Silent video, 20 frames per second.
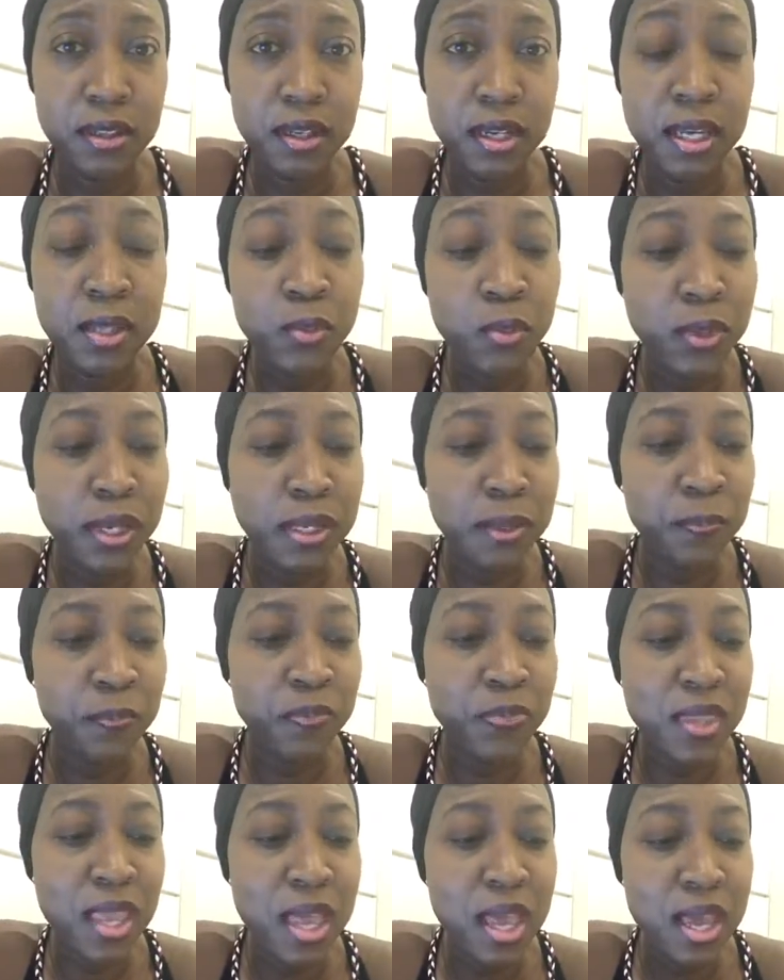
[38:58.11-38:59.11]
It will.
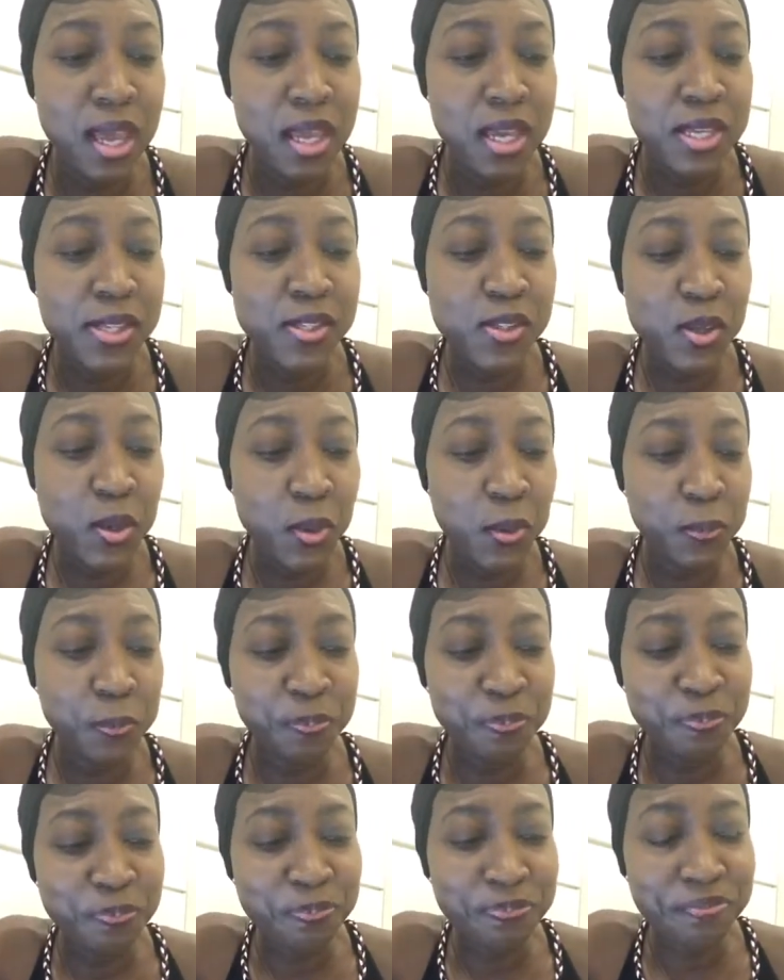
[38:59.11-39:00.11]
So
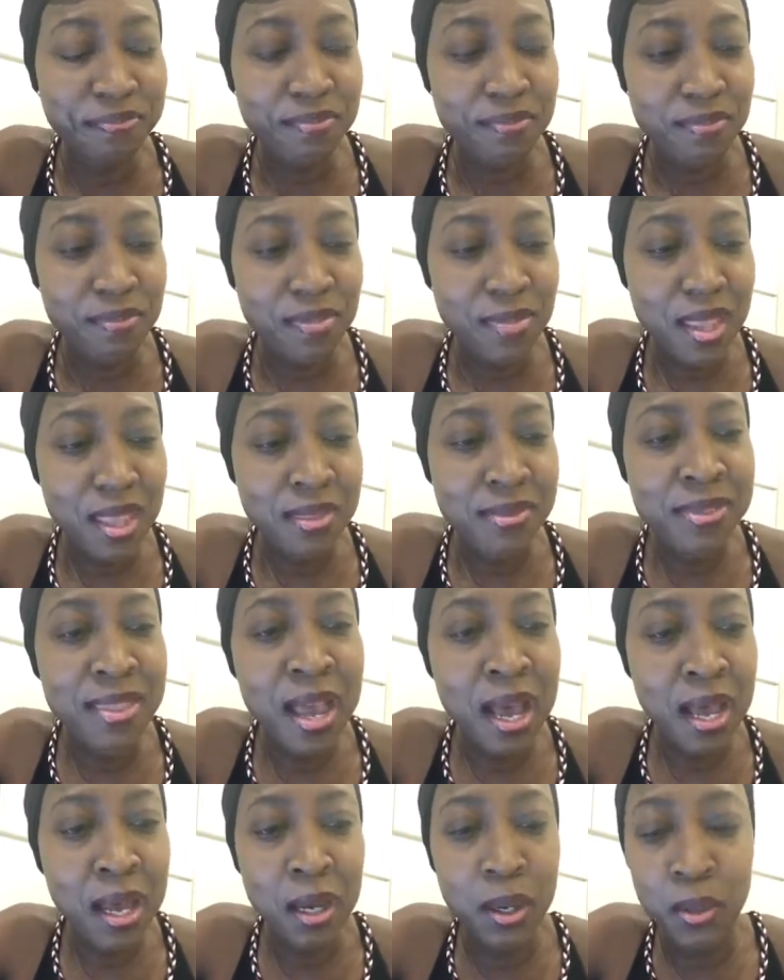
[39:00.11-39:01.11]

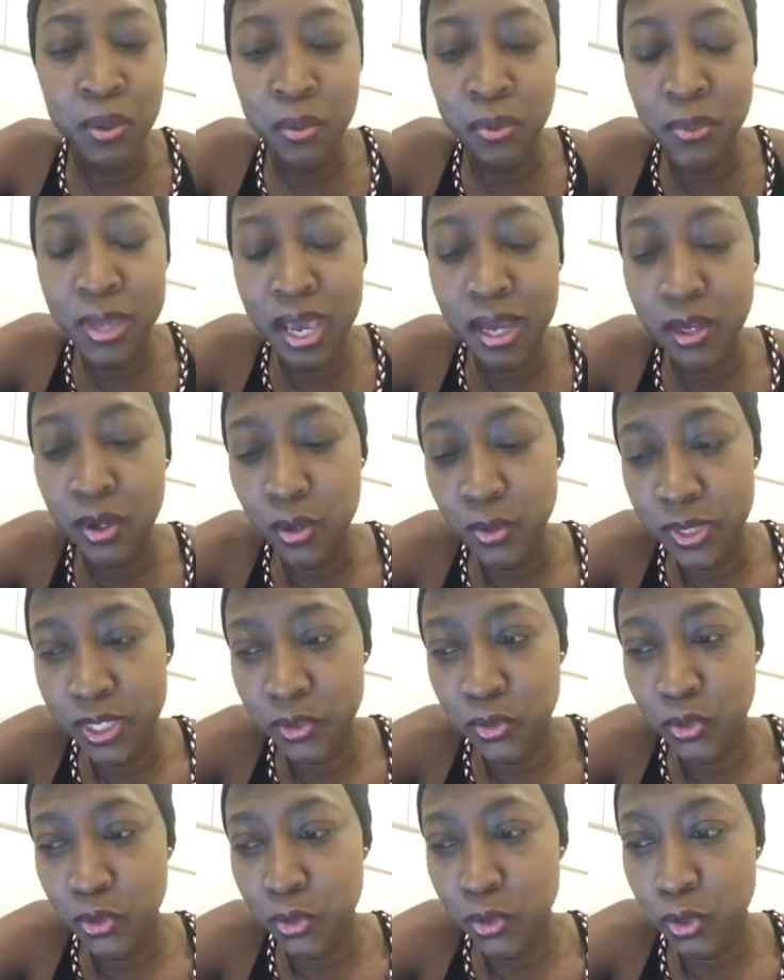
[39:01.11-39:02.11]
now we are going
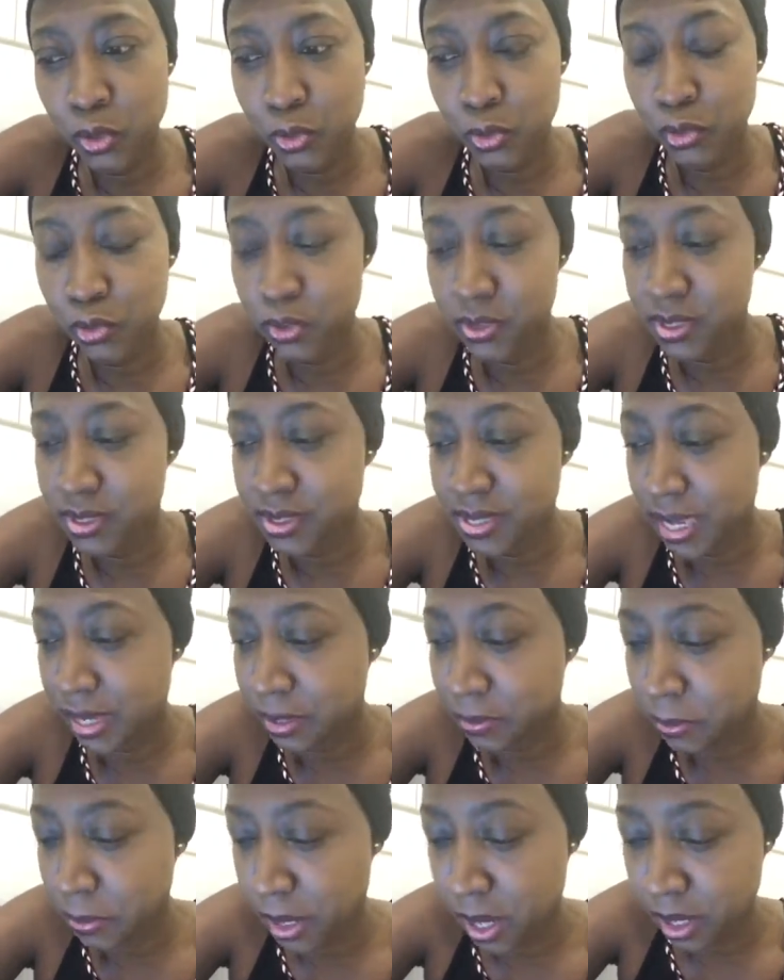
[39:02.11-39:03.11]
to go through the
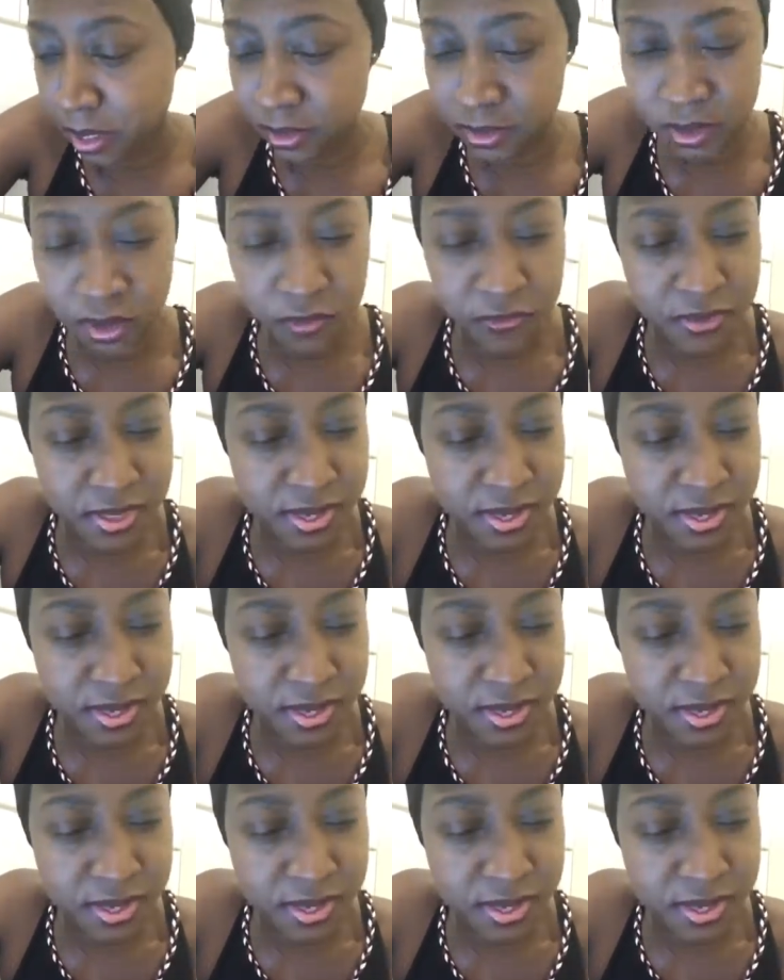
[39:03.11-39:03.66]
second part of